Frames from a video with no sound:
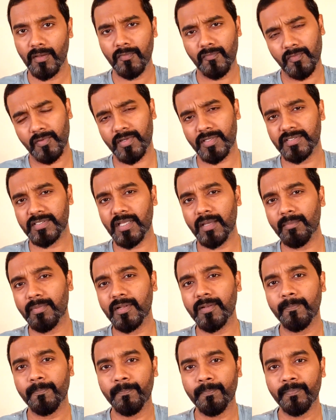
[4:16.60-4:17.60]
For
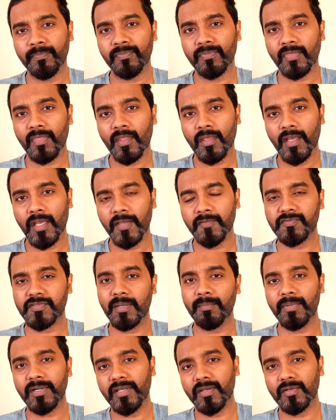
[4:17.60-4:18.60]
example, if
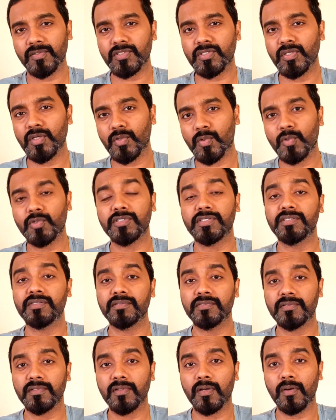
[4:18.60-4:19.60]
somebody asks you a
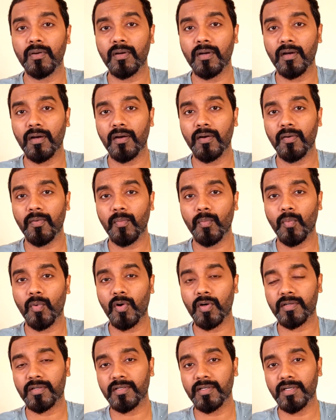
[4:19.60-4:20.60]
question, uh,
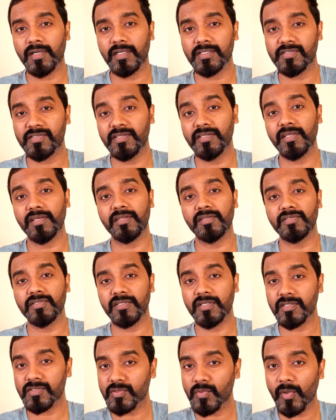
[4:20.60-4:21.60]
what a senior
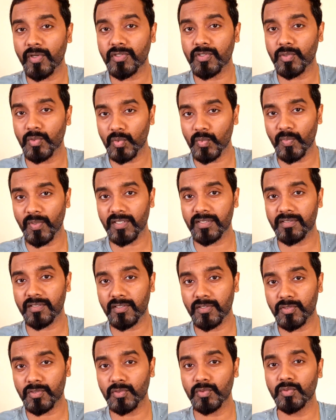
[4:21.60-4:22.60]
engineer is going to do with
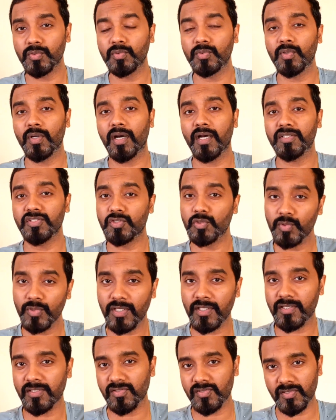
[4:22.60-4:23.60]
to a
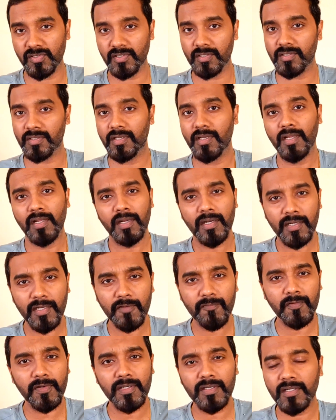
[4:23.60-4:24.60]
junior engineer,
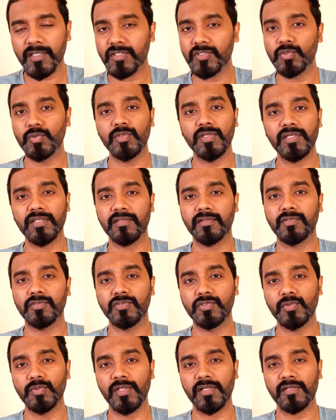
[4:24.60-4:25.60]
definitely a junior
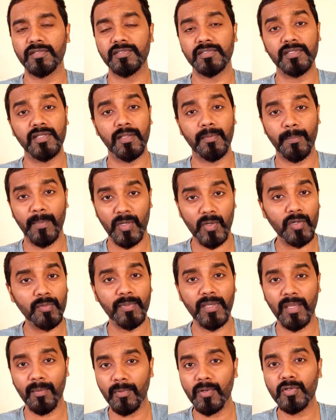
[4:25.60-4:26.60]
junior engineer may
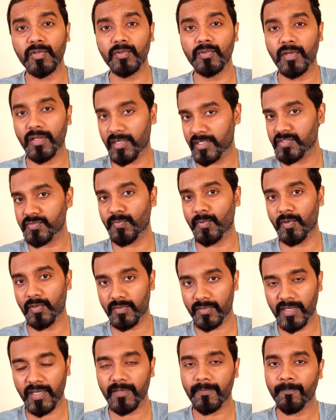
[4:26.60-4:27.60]
not be able to
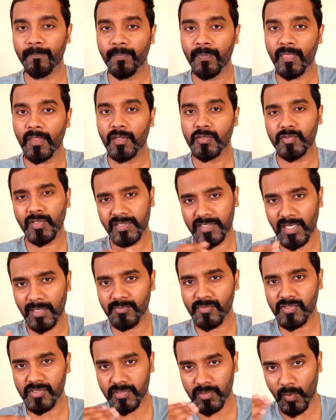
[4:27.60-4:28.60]
respond, right? So it
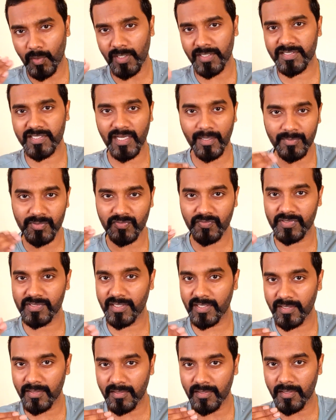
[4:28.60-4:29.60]
comes knowledge comes
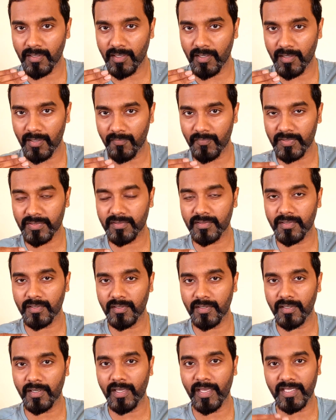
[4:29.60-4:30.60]
with an uh, with
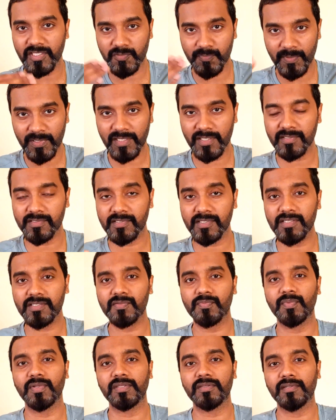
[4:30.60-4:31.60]
uh,
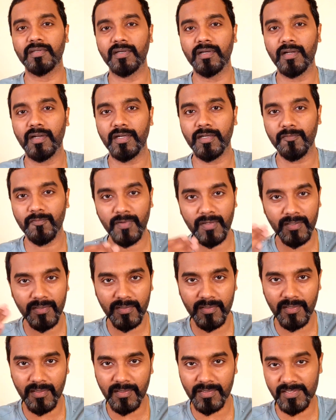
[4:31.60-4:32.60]
experiences with uh,
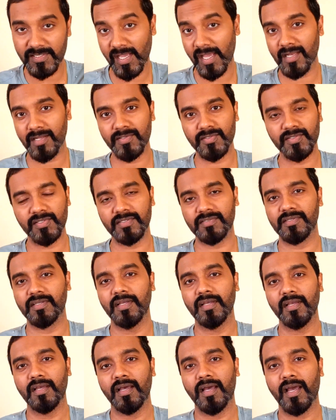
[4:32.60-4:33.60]
different uh, challenges
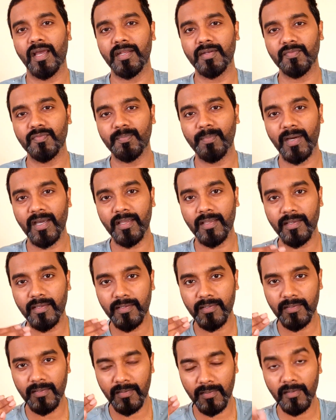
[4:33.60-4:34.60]
and by
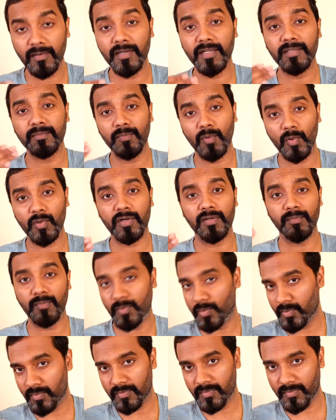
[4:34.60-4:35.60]
learning more and
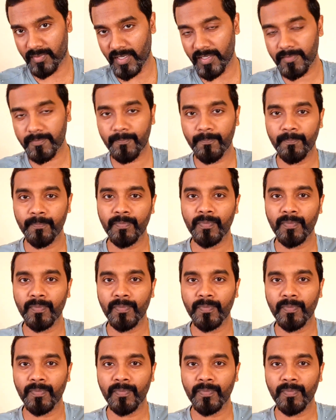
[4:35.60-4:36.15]
more, right?